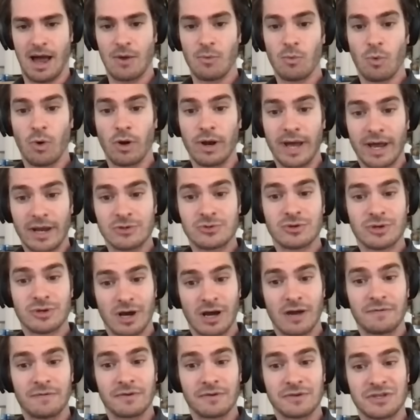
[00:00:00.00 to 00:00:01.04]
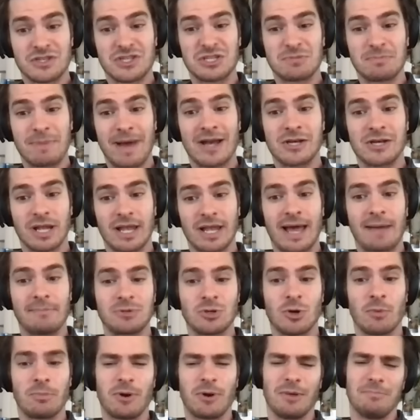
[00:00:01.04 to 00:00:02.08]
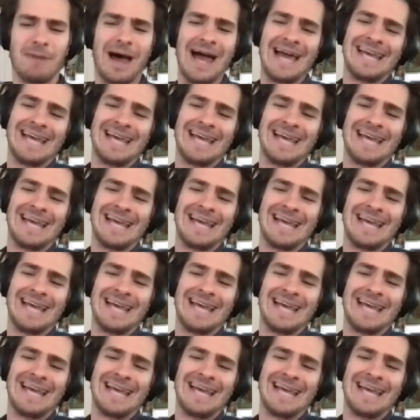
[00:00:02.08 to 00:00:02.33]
I want Andrew Garfield to smash a laptop on my